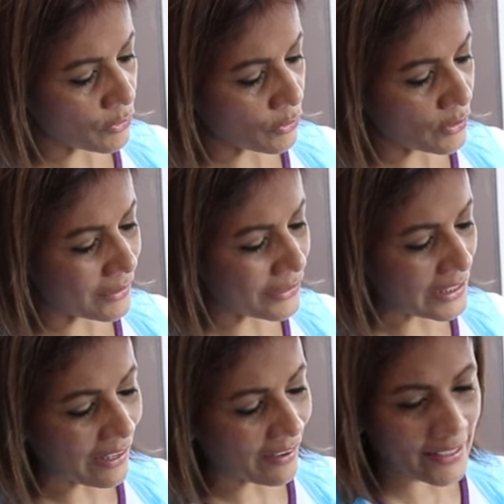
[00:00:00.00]
you know,
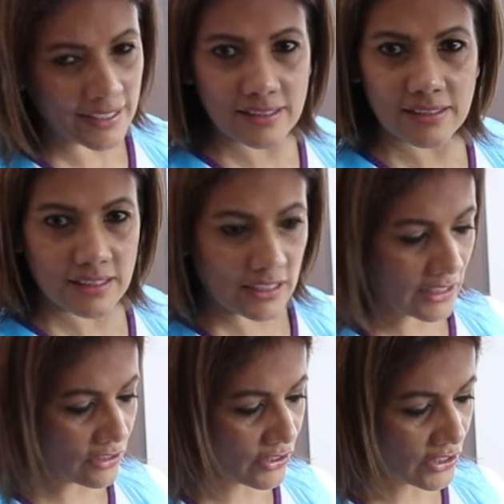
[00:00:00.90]
lines and
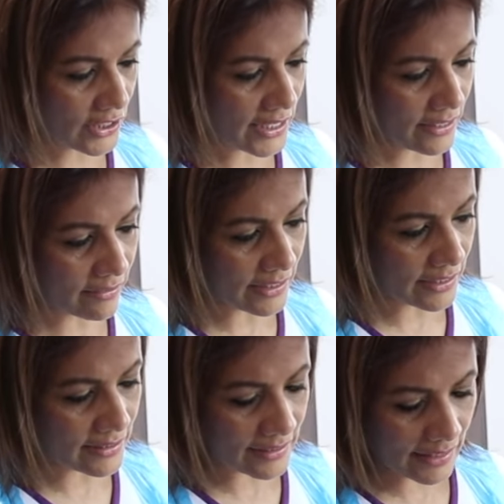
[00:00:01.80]
dehydrated
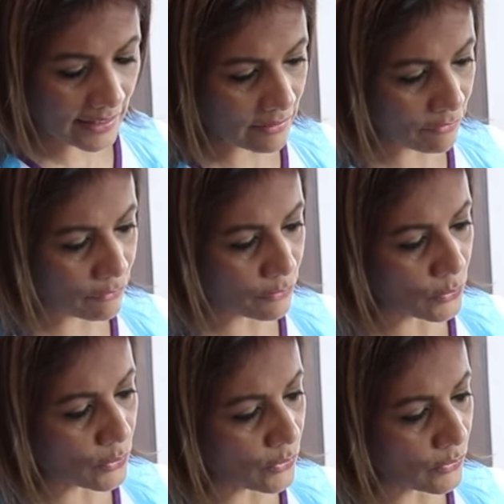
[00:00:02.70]
areas and
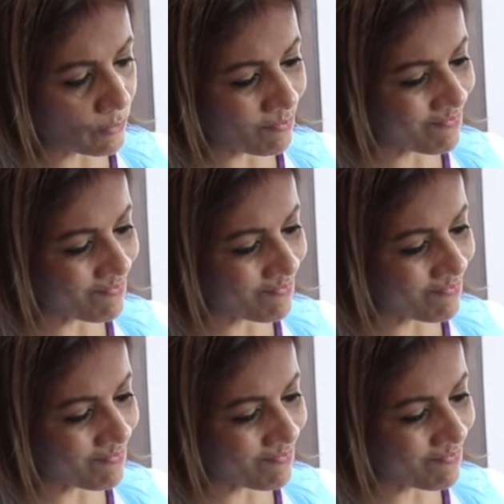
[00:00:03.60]
for